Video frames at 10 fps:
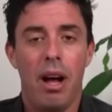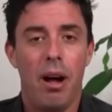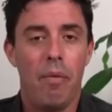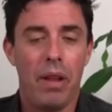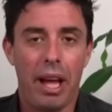
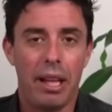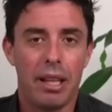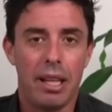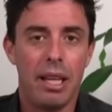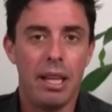
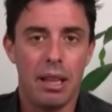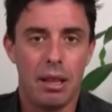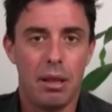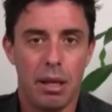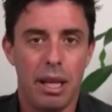The
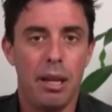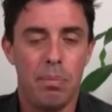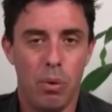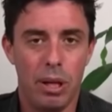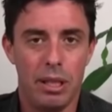
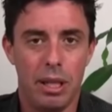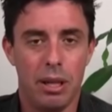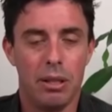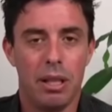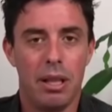key point
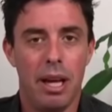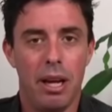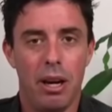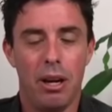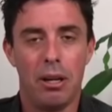here that
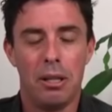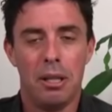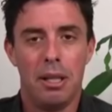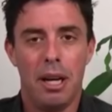they are